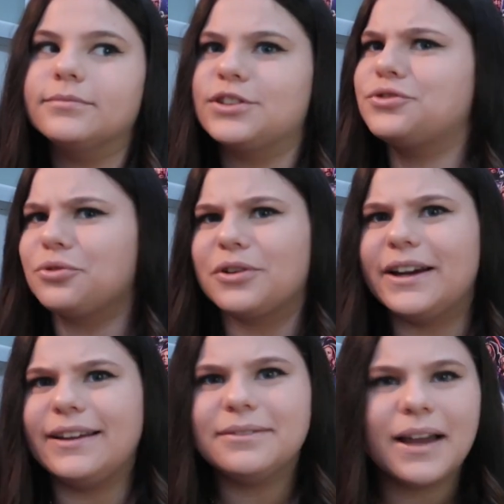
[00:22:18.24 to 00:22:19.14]

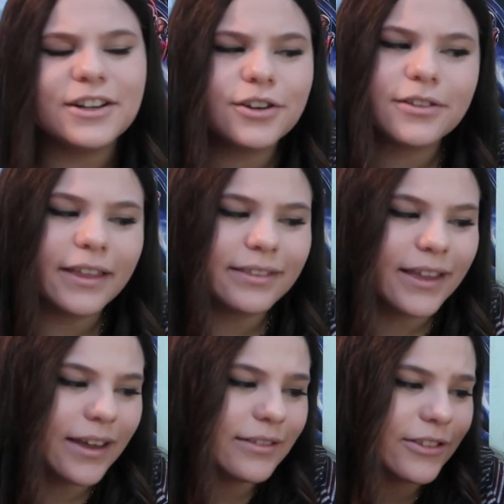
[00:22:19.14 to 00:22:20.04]
story. I just think
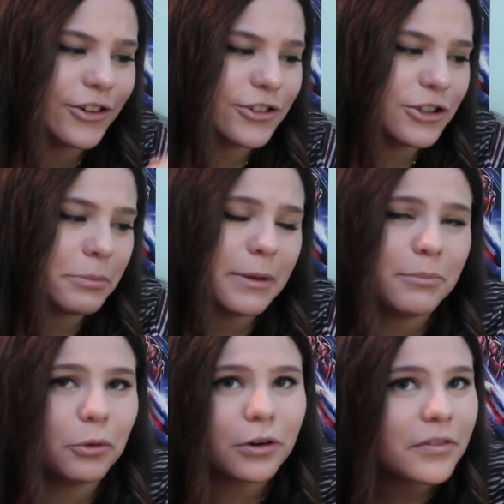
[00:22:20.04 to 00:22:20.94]
that there should be
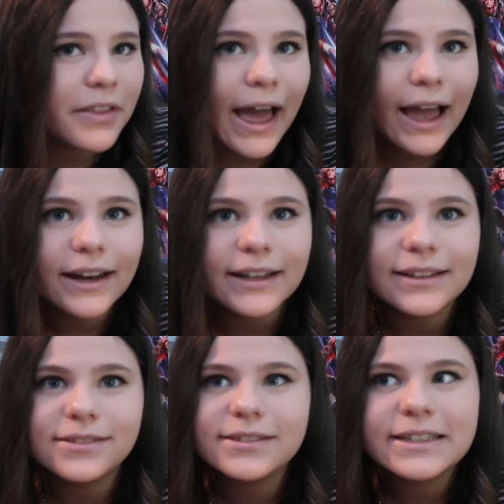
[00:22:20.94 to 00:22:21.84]
more of that
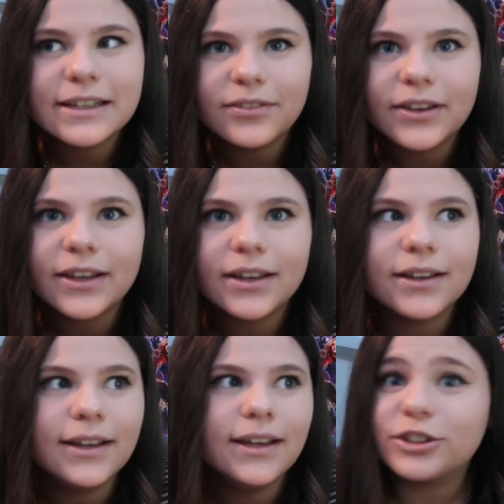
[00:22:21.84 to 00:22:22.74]
in
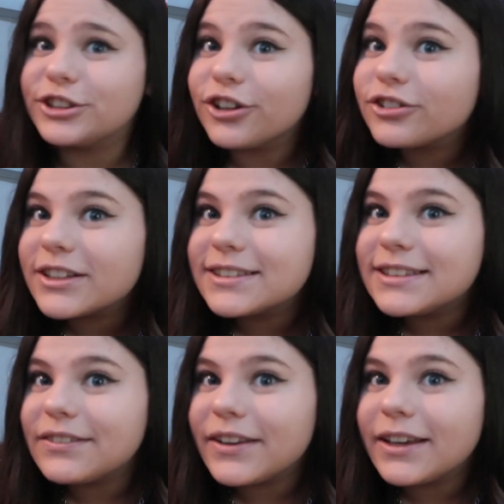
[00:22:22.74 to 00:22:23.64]
TV, especially children's
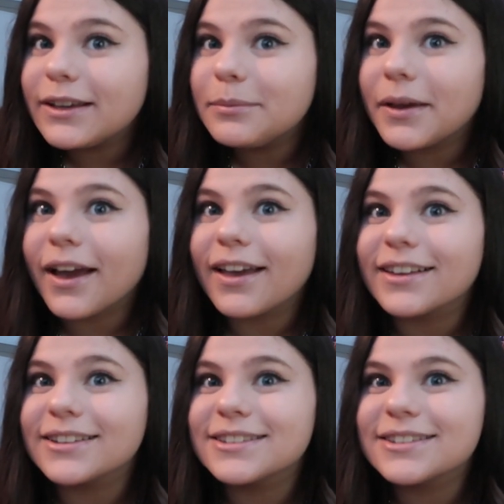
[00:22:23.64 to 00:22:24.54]
TV,
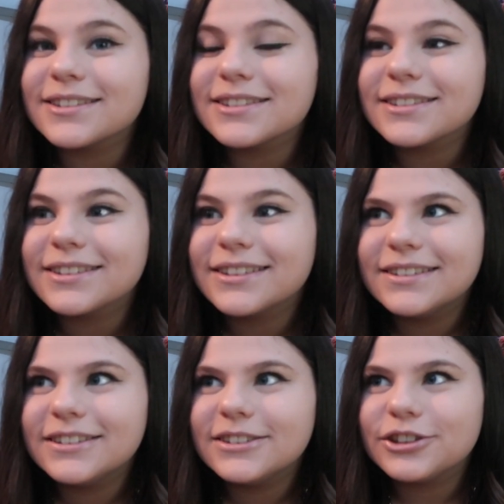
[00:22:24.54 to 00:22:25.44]
because
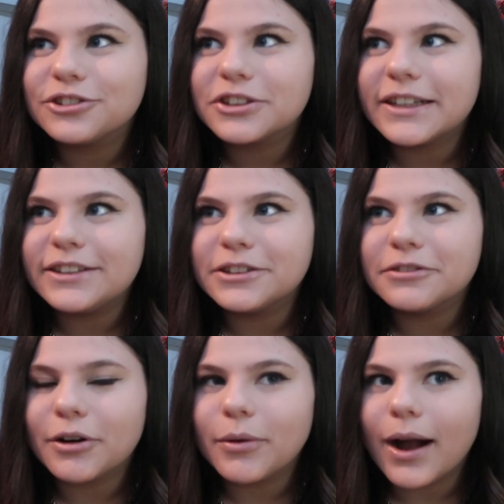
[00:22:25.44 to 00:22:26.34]
children need to
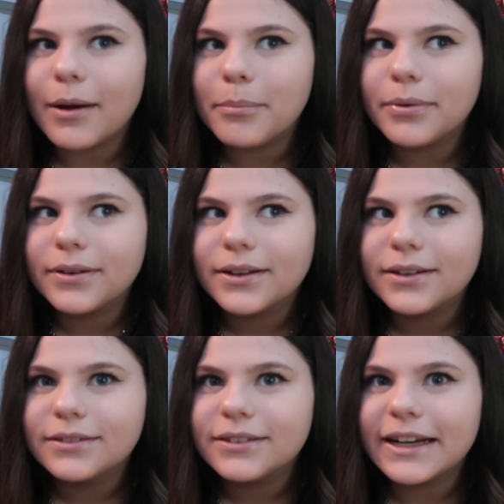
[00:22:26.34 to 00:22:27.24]
grow up.
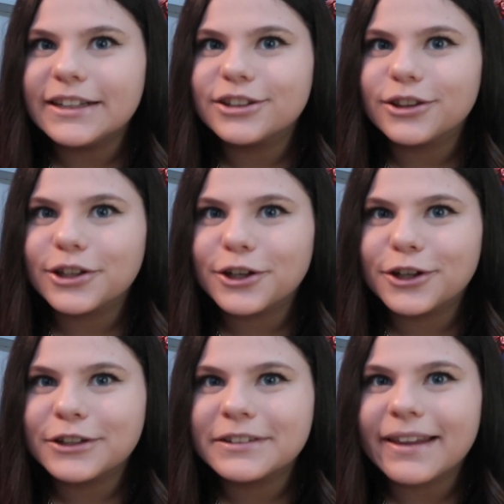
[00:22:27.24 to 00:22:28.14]
They need to
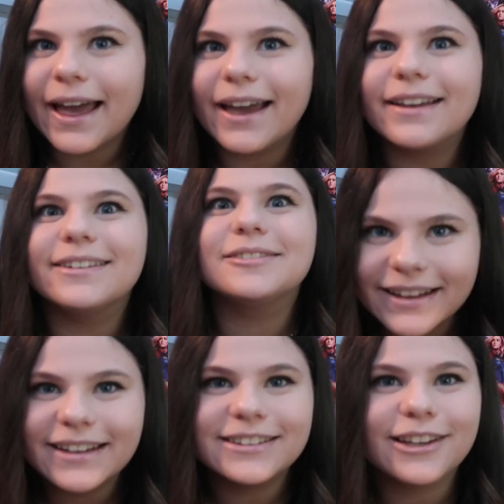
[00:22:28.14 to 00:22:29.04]
learn that
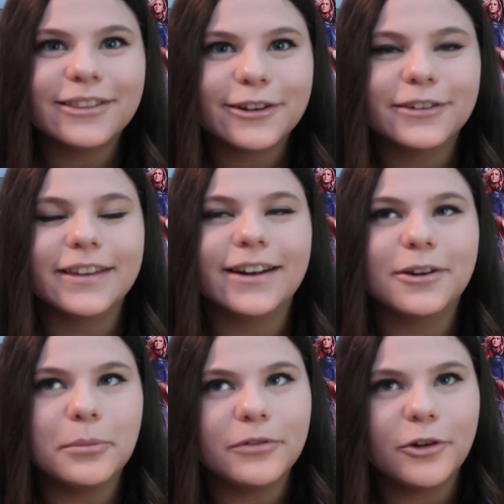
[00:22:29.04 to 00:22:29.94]

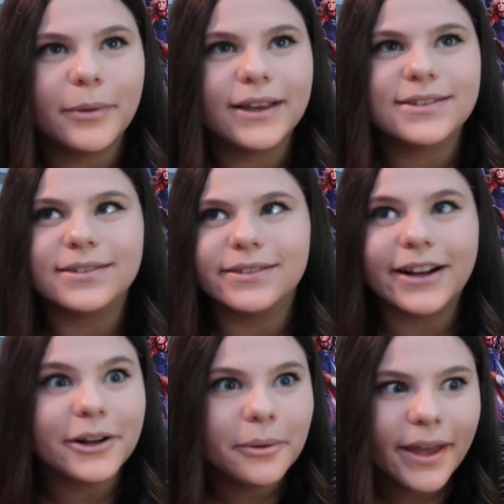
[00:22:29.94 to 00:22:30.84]
homophobia is
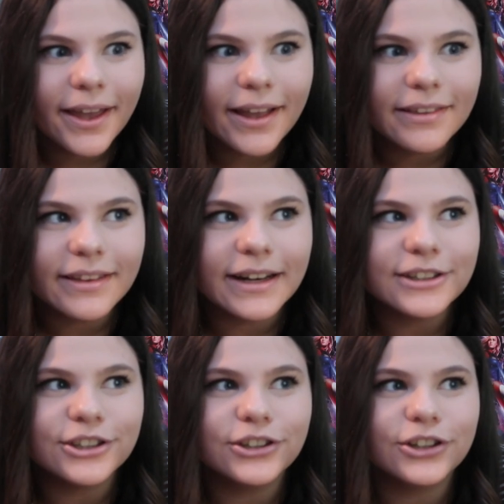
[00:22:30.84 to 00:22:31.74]
not okay. They
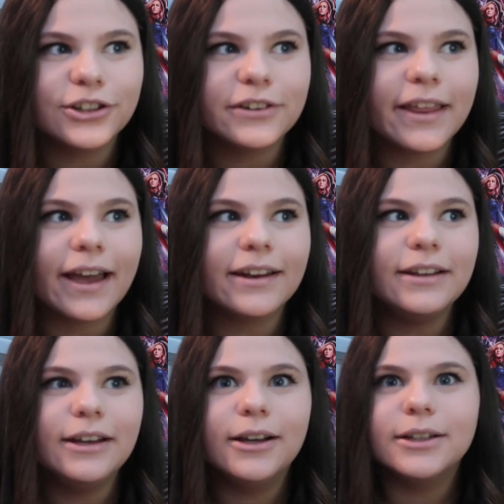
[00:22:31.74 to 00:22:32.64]
need to learn that
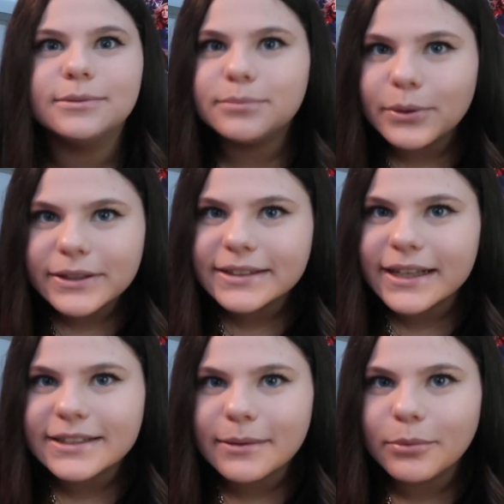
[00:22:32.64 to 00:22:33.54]
boys
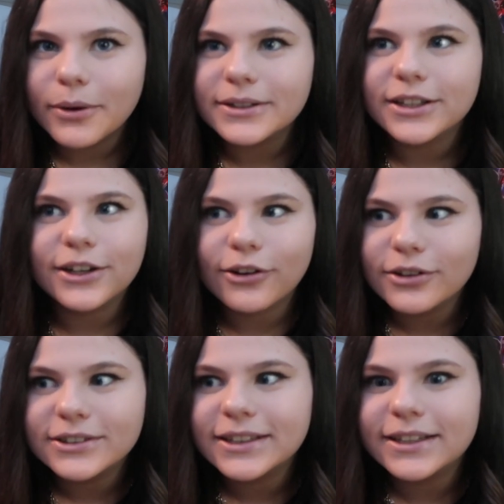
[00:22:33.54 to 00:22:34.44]
kissing boys and
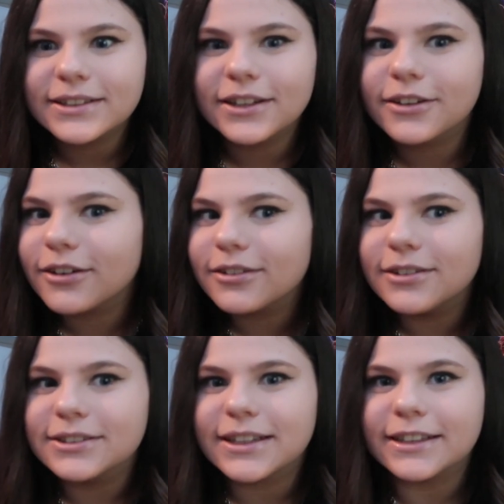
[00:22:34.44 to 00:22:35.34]
girls kissing
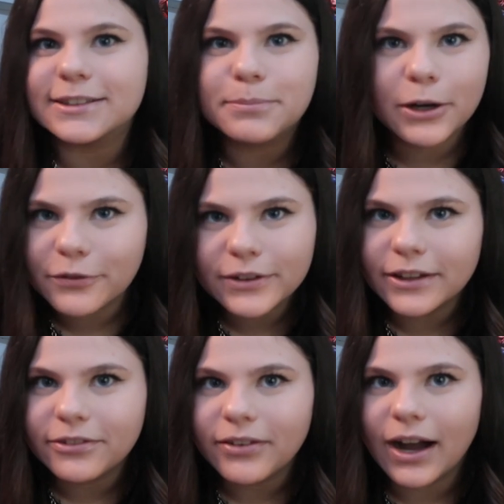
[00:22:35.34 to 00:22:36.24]
girls is
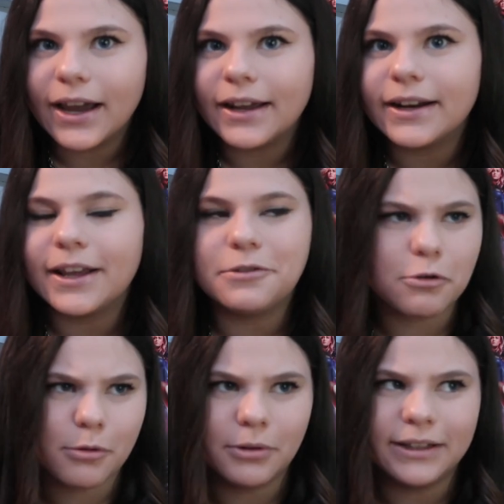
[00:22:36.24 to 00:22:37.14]
perfectly fine and
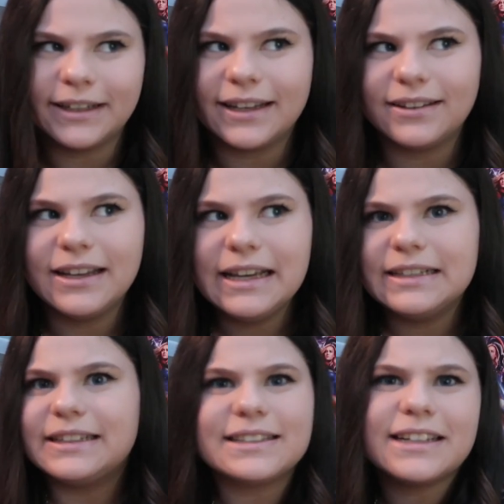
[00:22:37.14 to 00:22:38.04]
normal, and it
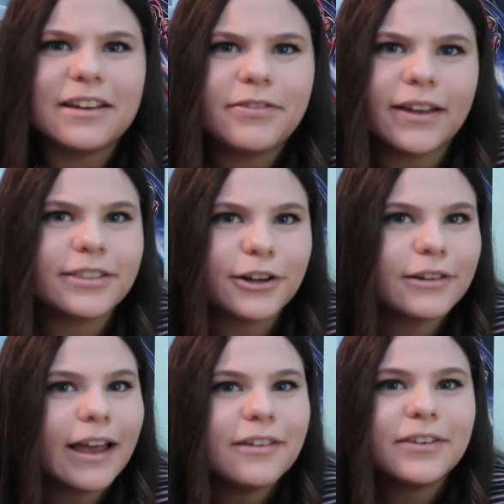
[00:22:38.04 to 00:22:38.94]
doesn't affect their
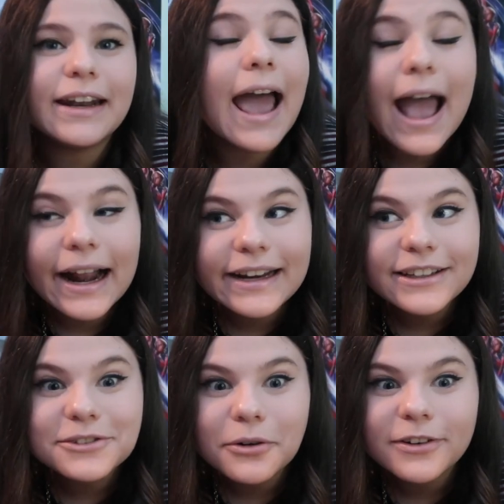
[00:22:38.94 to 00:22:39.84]
life in
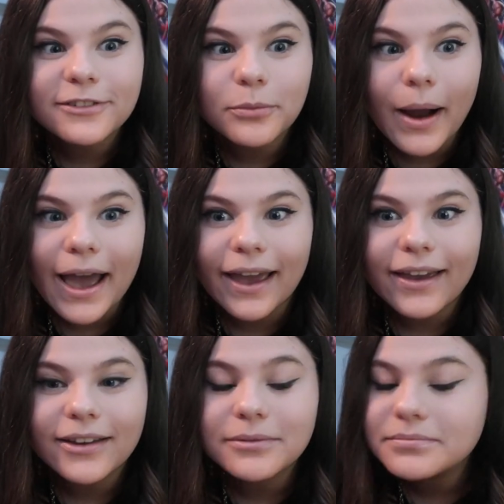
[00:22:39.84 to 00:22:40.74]
any sort of
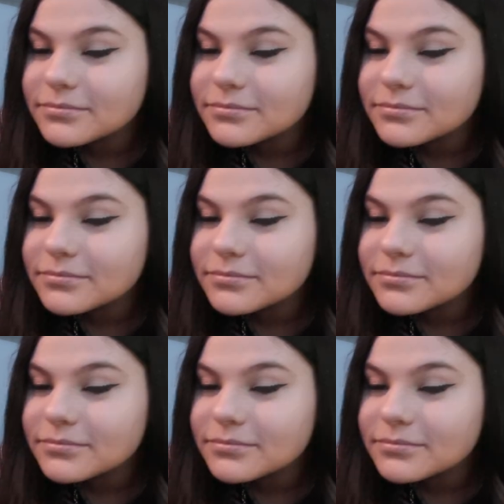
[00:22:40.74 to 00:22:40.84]
way,